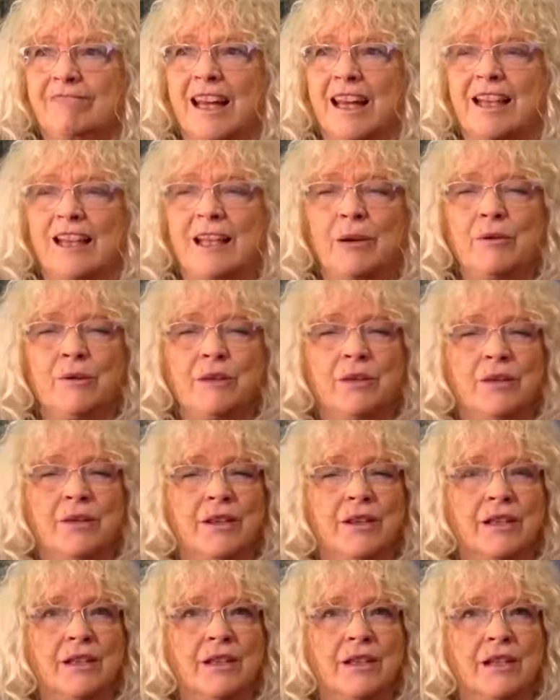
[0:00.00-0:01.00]
And they were
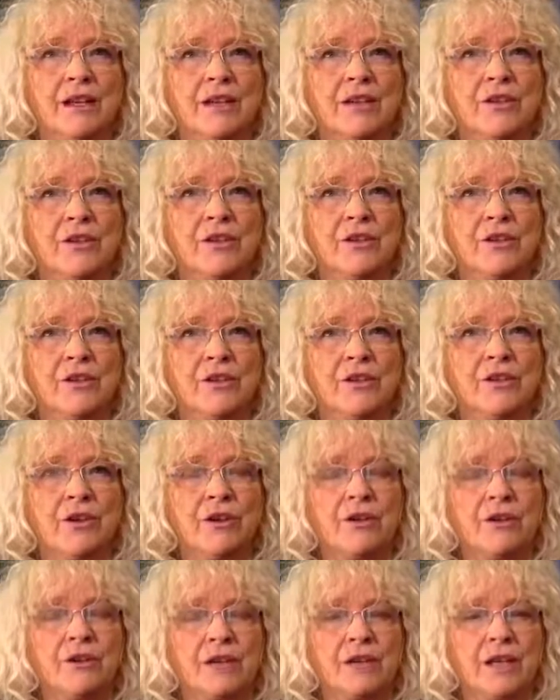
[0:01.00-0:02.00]
in the uh,
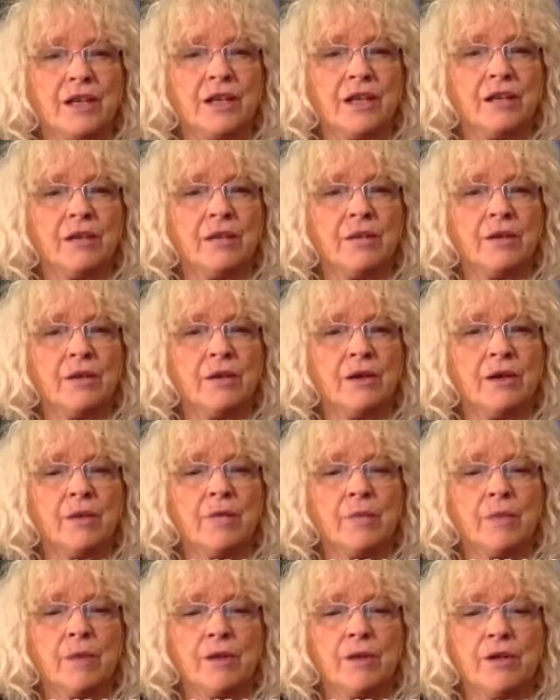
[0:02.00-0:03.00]
studio on the day that we
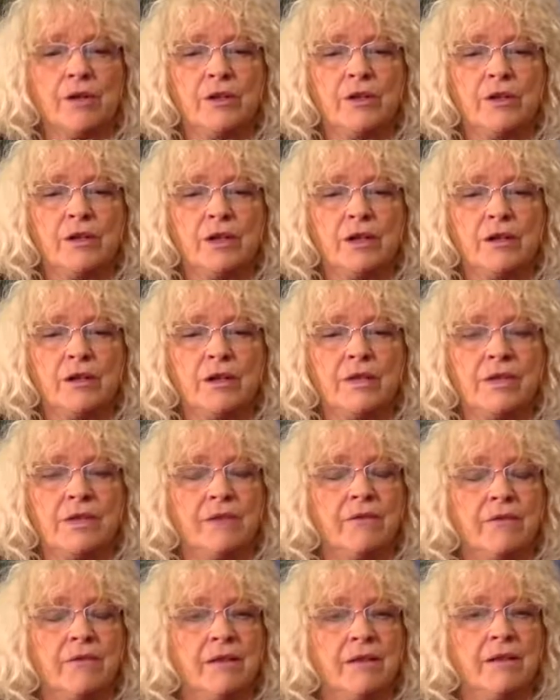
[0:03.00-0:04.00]
got married, July
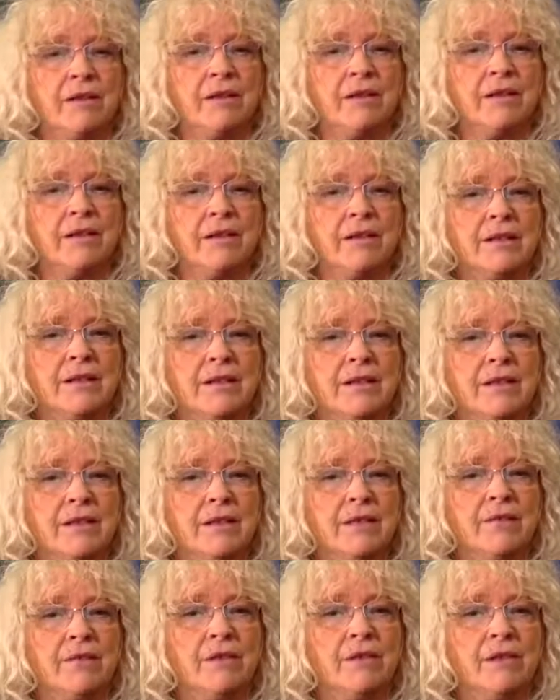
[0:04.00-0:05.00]
7th,
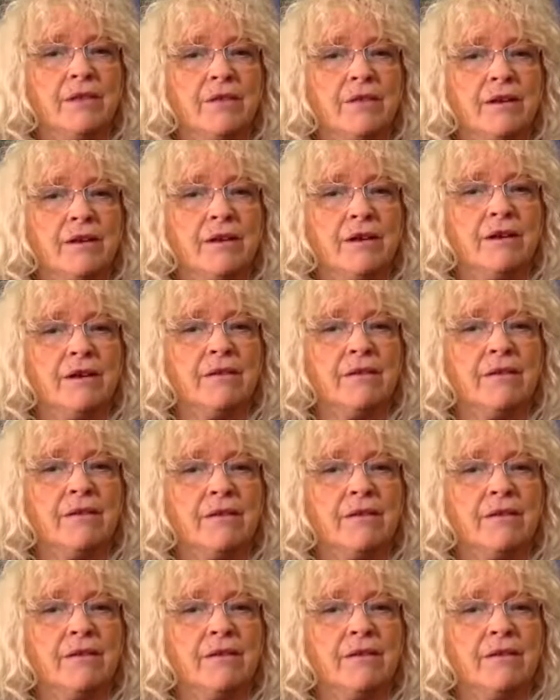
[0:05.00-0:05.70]
1975.